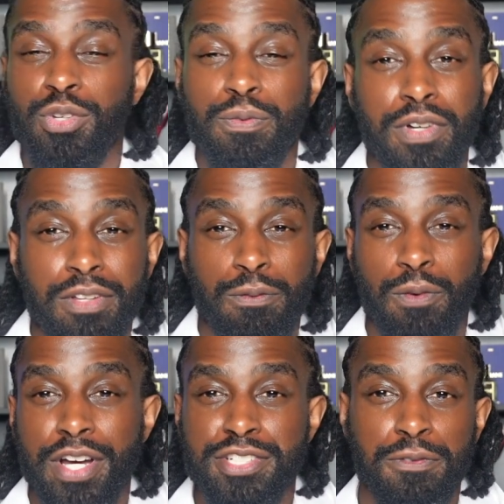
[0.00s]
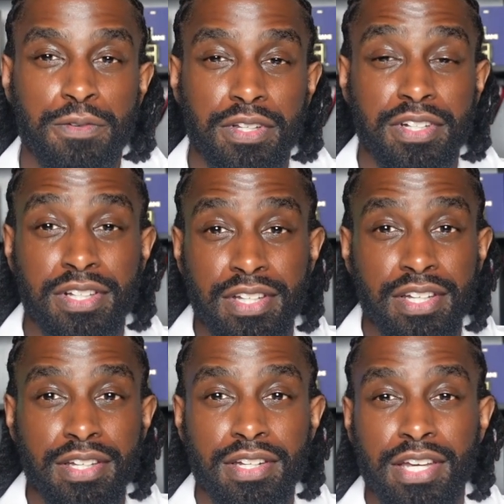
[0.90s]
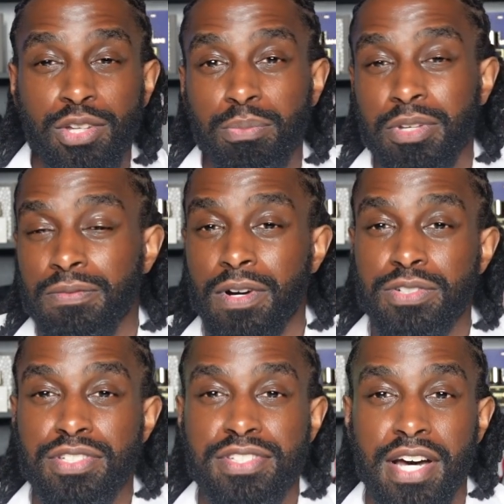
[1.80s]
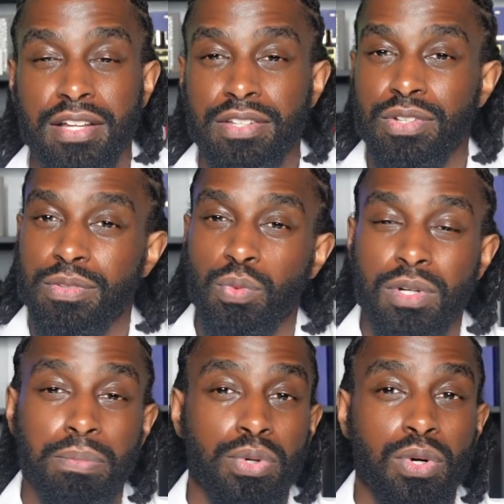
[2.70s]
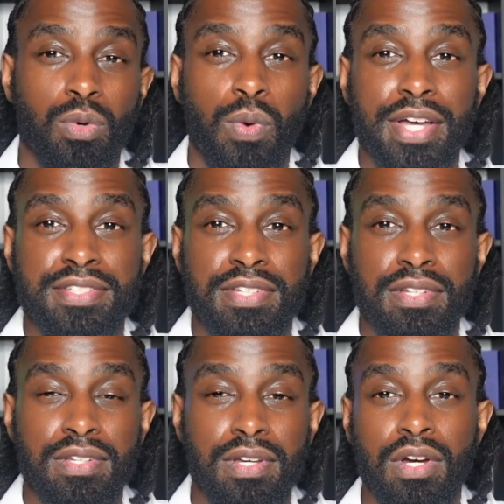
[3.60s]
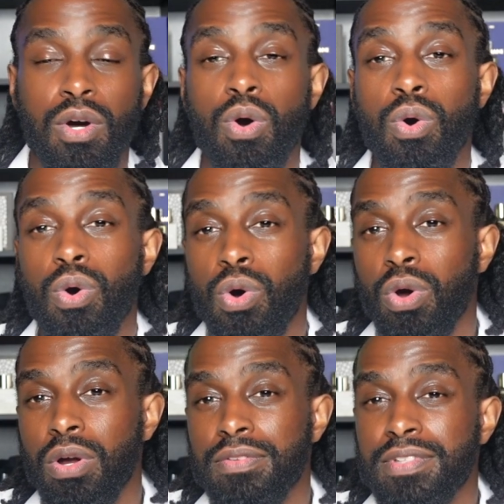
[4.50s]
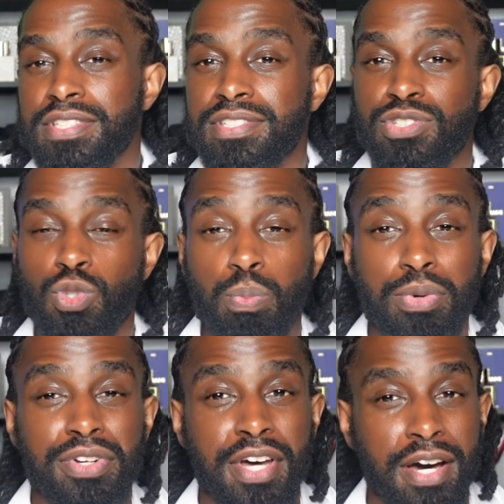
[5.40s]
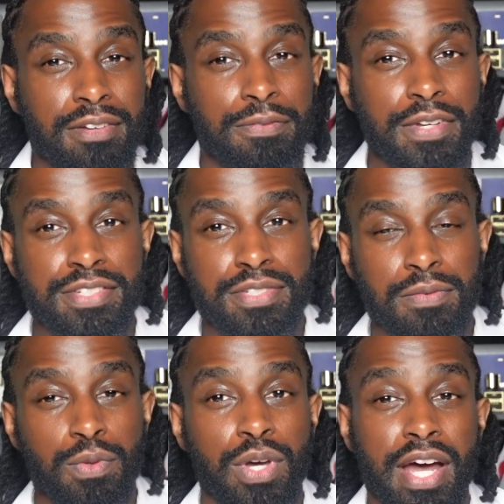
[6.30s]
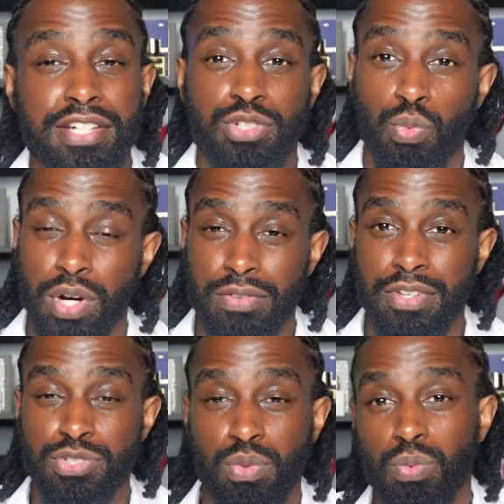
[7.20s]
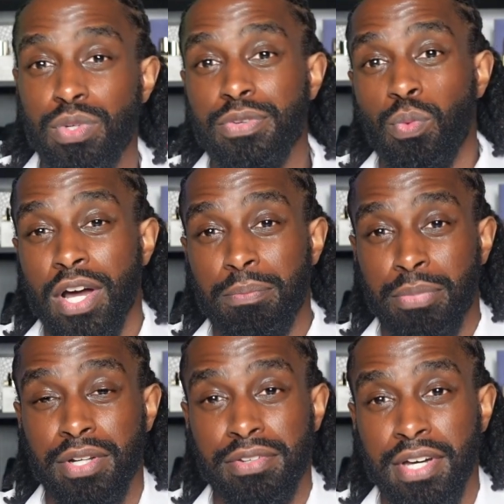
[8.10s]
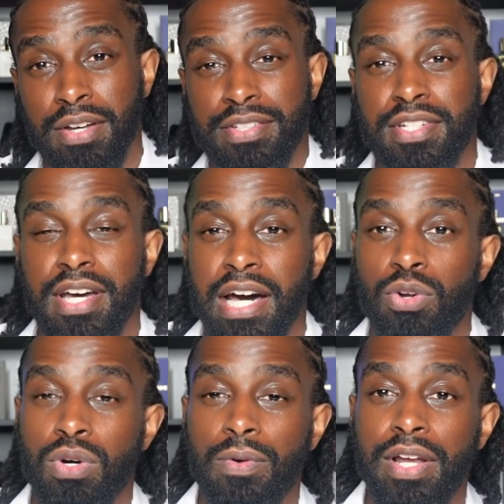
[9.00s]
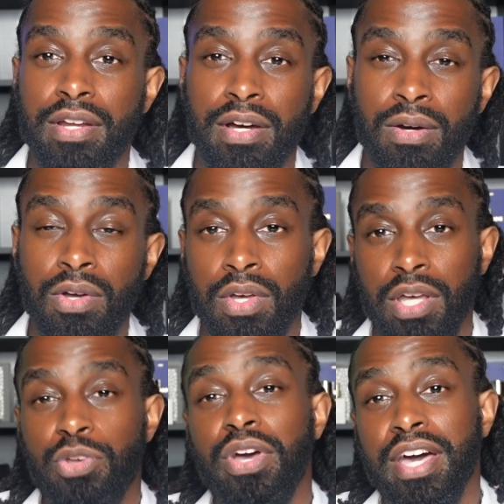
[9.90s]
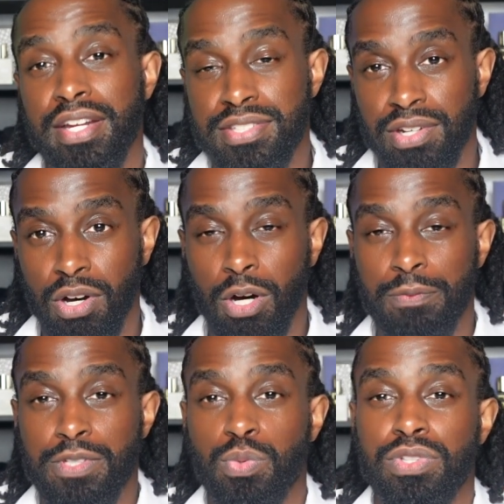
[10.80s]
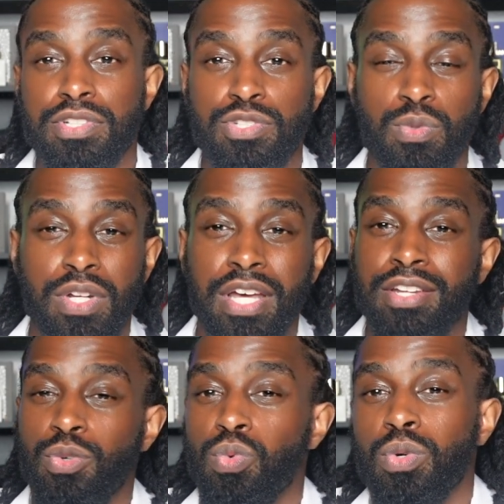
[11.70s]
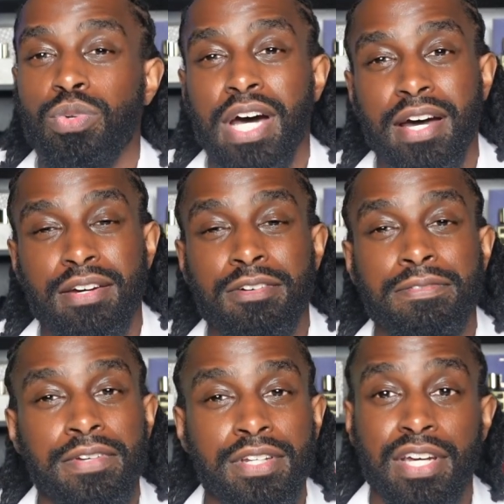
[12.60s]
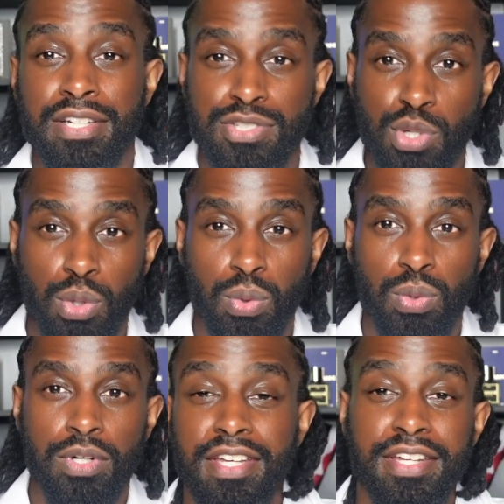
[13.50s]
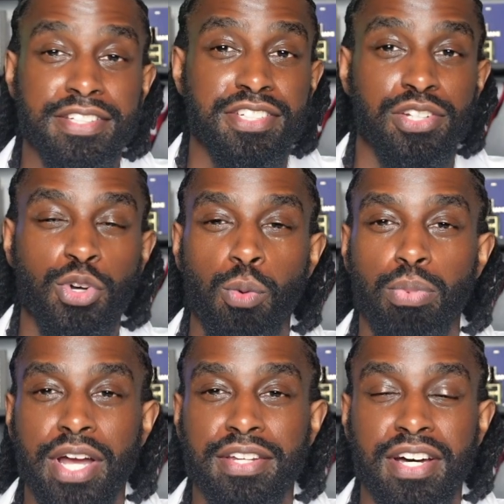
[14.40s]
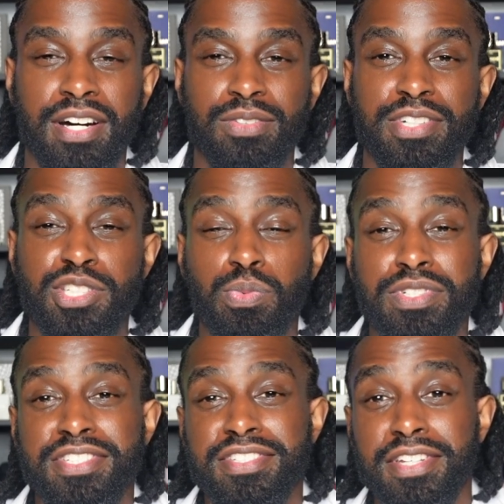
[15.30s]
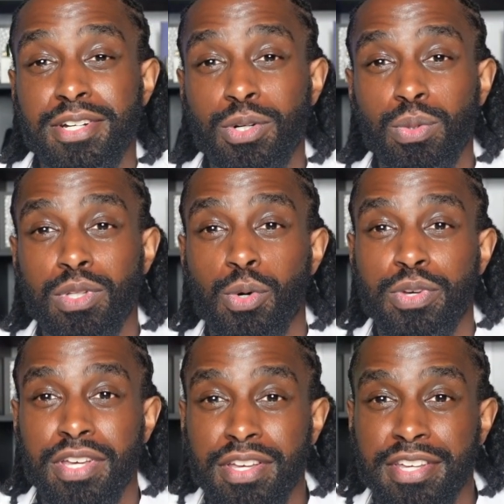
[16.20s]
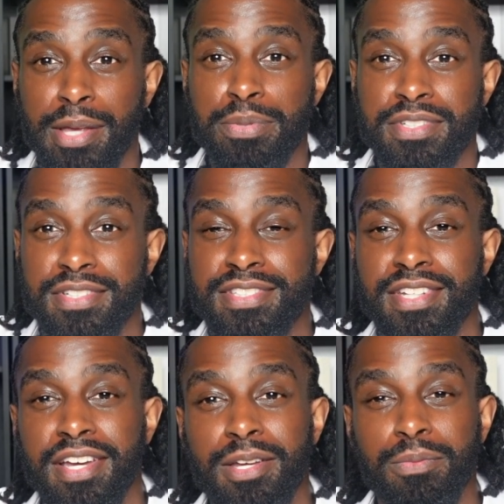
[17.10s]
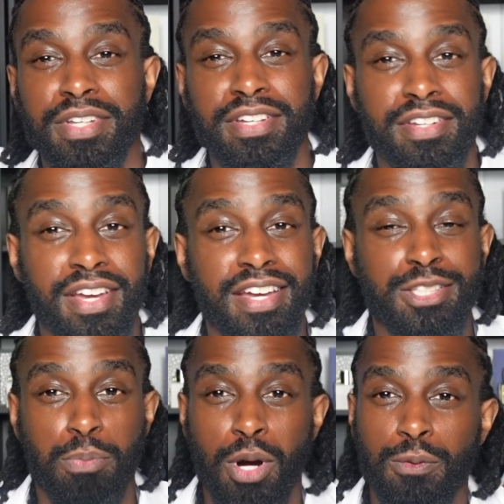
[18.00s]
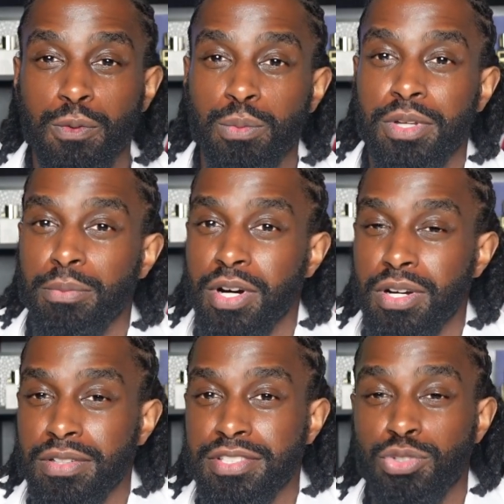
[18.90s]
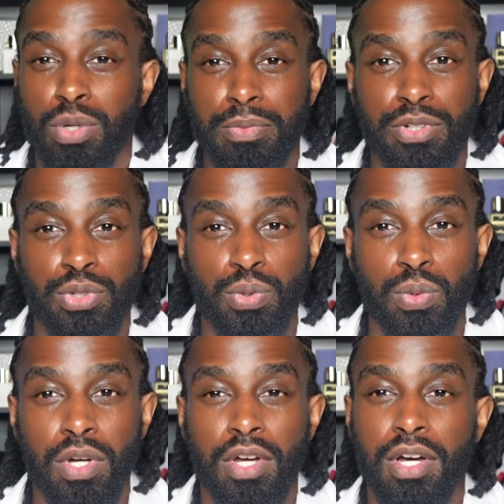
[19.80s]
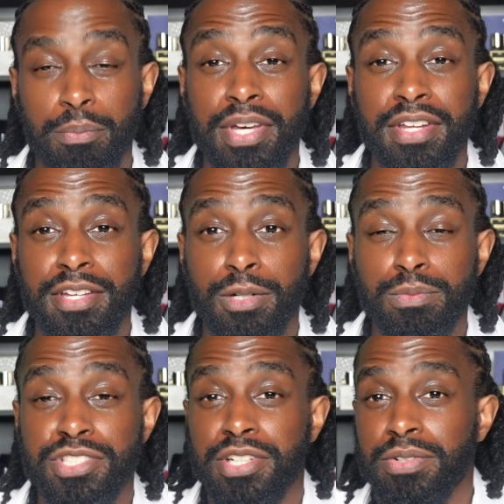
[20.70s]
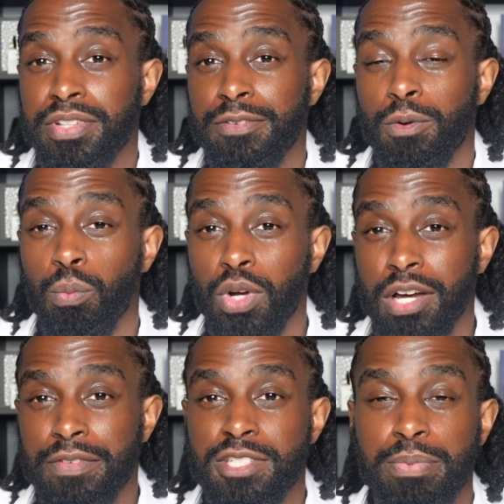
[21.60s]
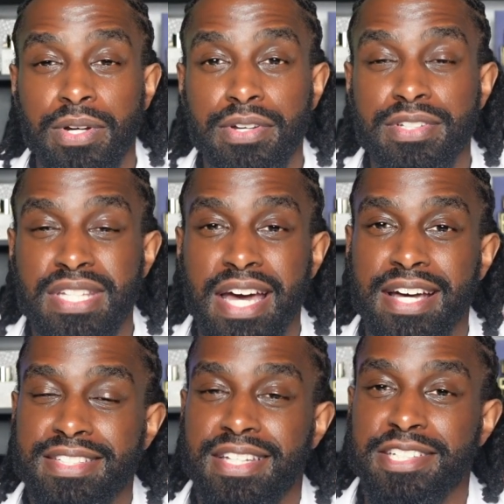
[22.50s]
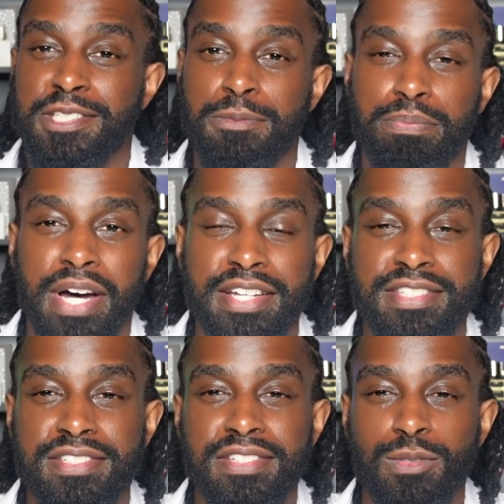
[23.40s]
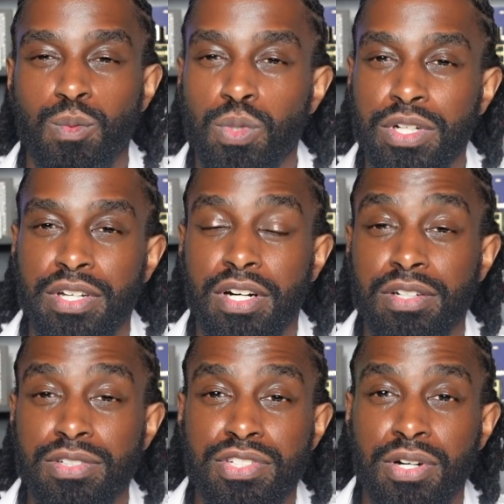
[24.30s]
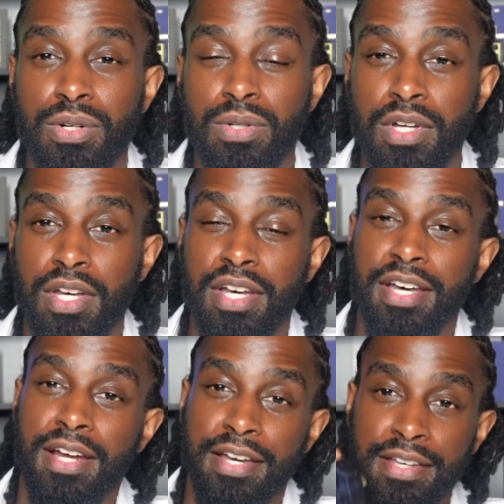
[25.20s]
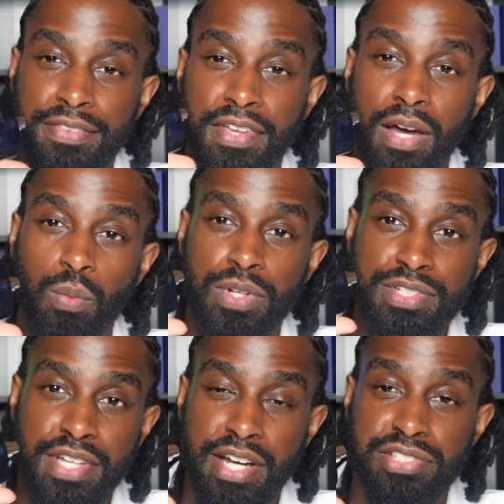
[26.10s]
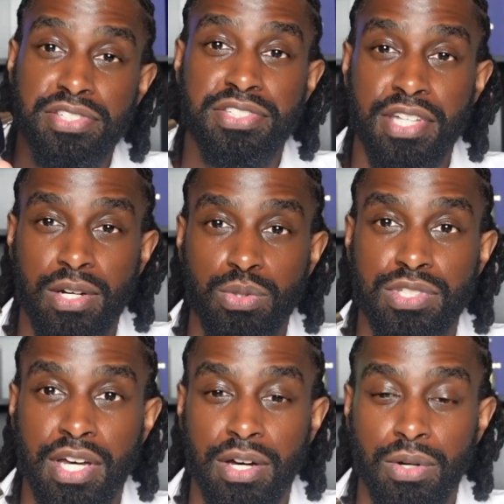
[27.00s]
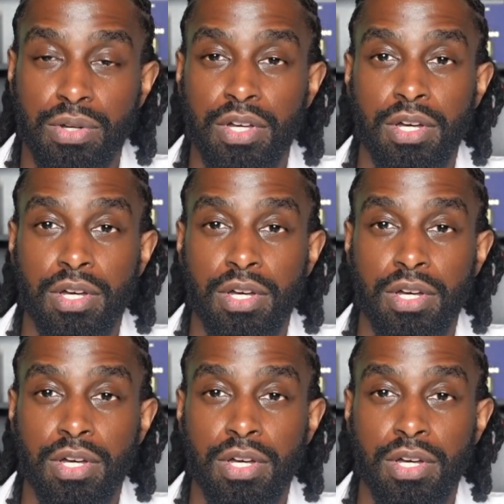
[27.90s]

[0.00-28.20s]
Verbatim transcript: You're feeling fresh, you're feeling clean, and you can be versatile. And You either wanna put on a white tee or this is super non-offensive. You can actually wear this one with the white button down as I got on right now. You can head into the office with this one and you will not offend a soul. Getting into the note breakdown, this one still low-key keeps the same DNA as Parfum de Marlies normally do. PDM generally, from what I've experienced, has that spicy, woody undertone. And I get that when this actually settles down.